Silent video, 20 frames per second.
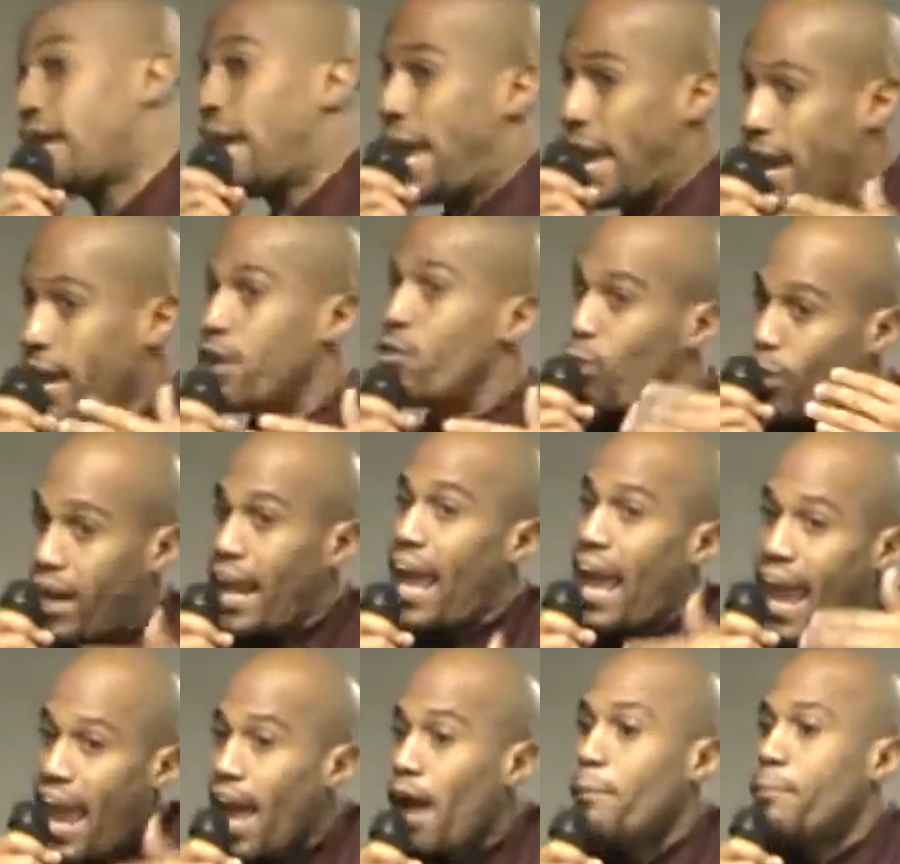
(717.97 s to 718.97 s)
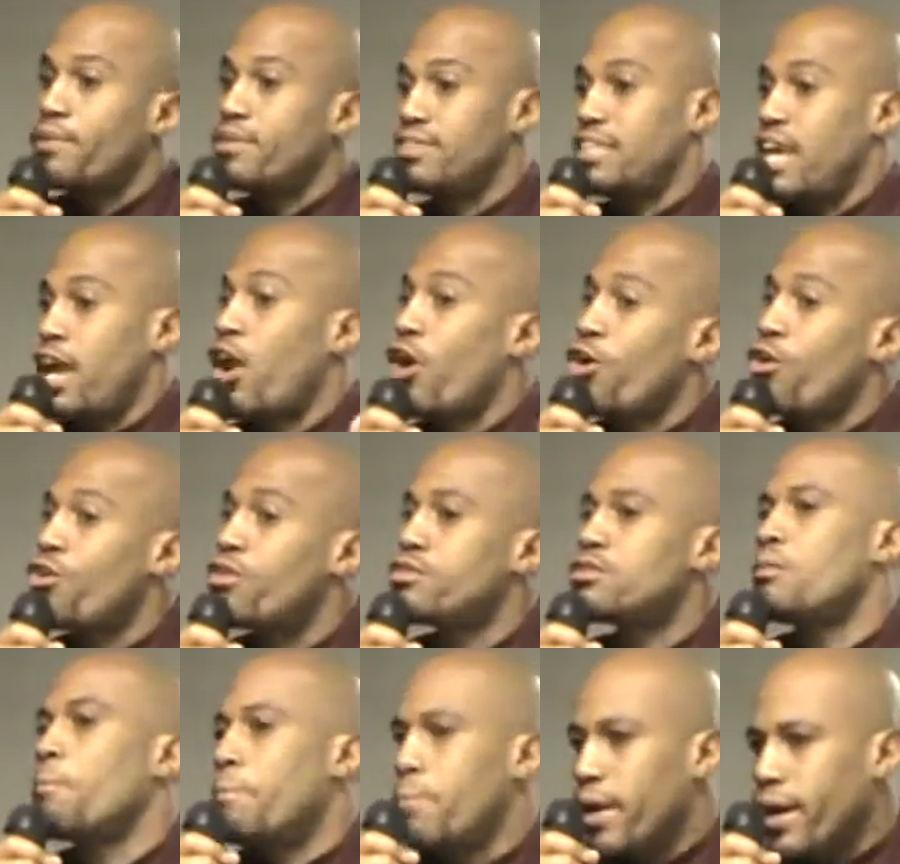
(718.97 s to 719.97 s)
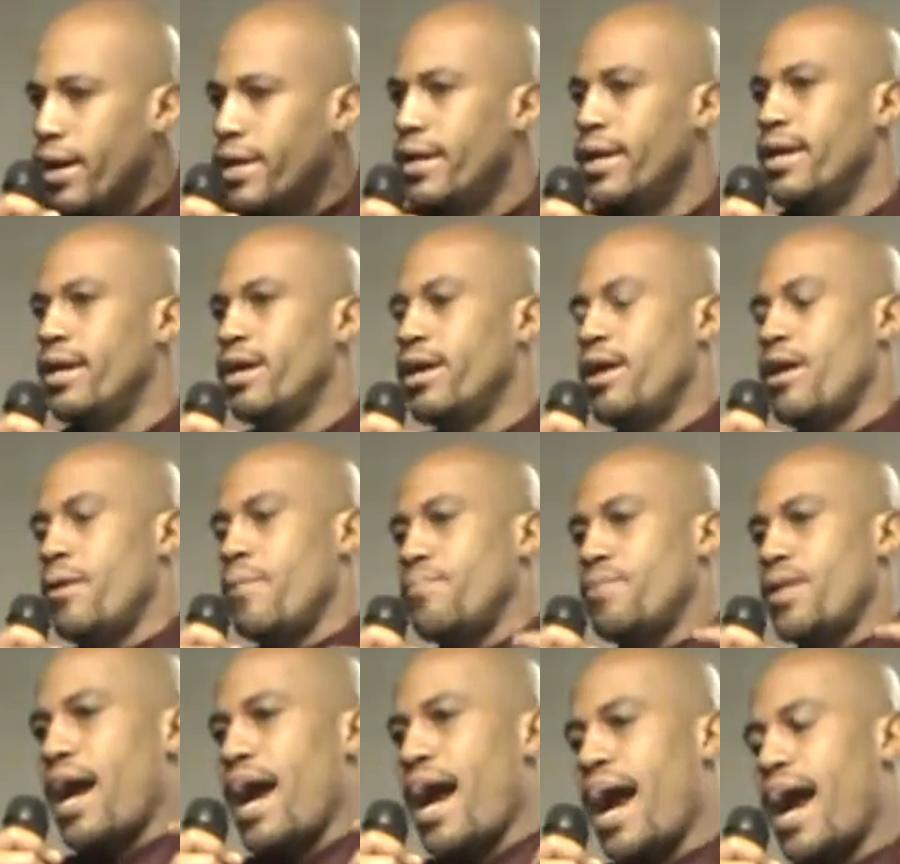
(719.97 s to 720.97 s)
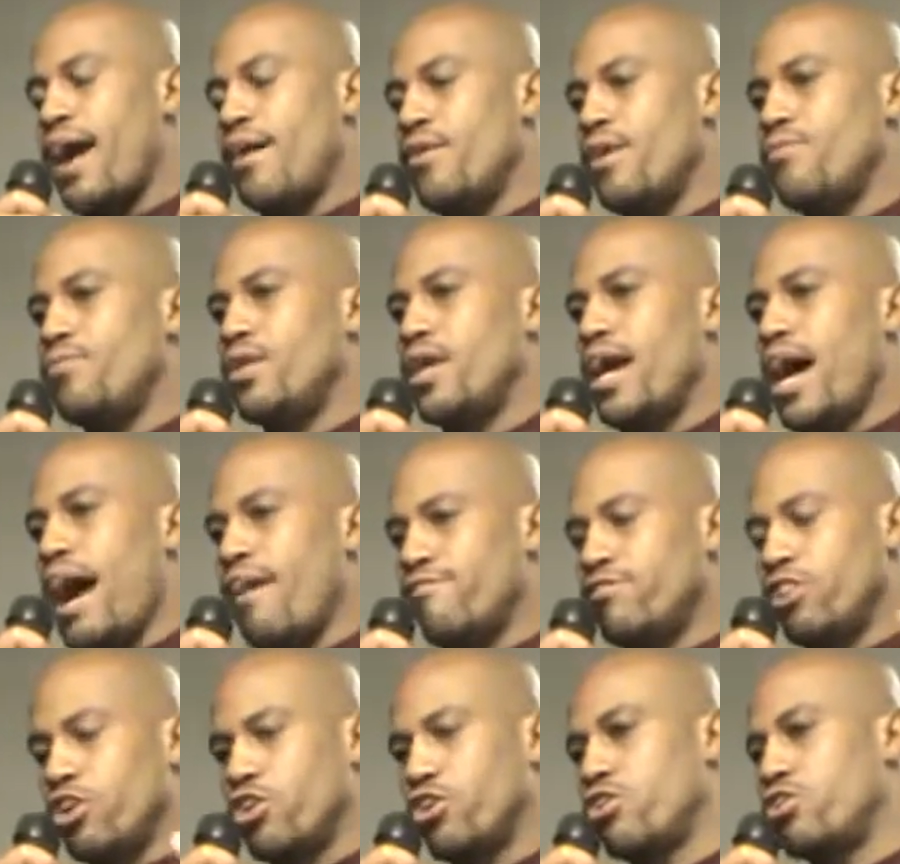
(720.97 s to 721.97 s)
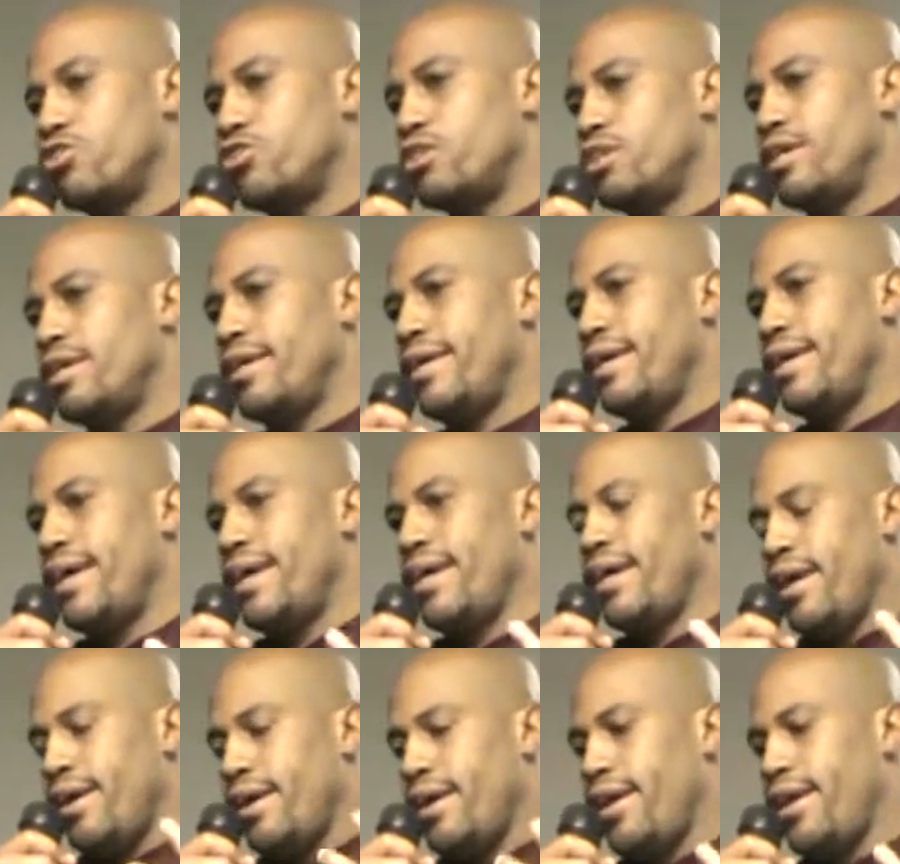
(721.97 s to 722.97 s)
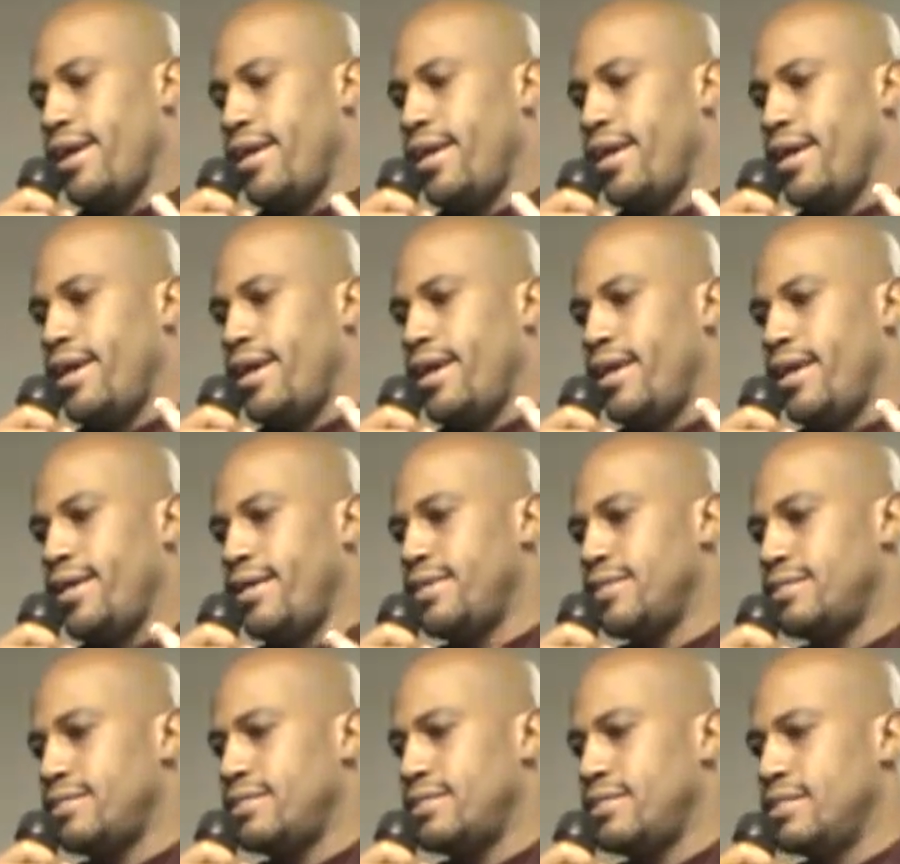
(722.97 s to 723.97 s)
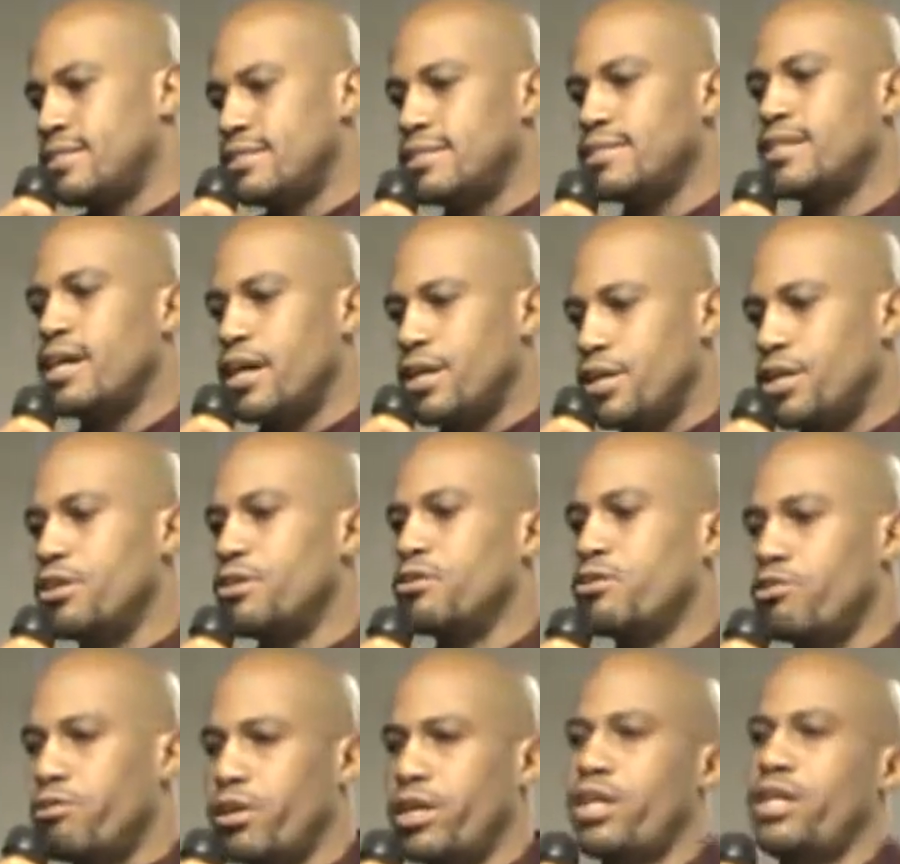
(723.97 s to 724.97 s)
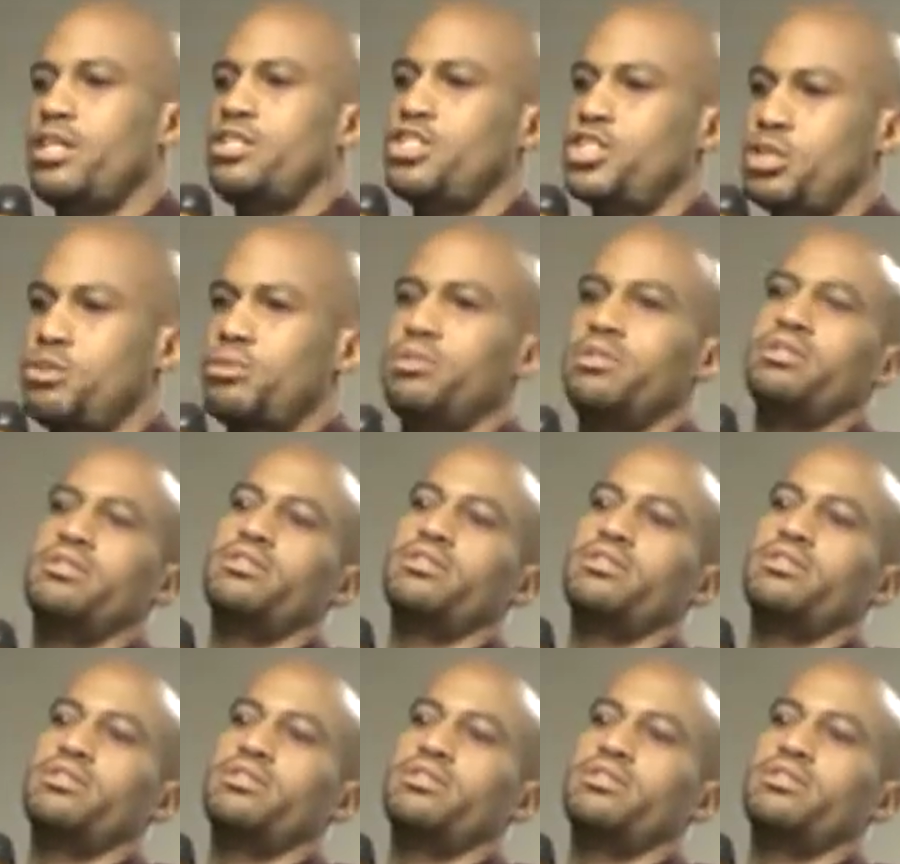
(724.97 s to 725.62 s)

And, All right. it happens. It hurts, yeah, but it I, have learned, and, and, and, this is this is Donnell Green Jr.